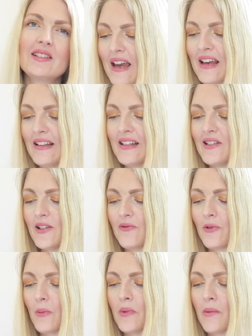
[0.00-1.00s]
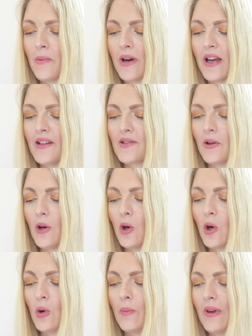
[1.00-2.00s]
And this is from the brand
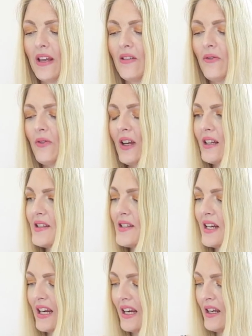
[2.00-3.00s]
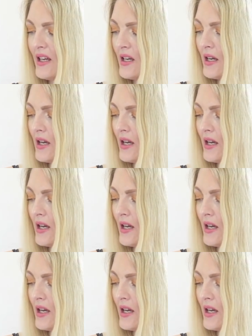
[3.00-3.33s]
Home Infinity.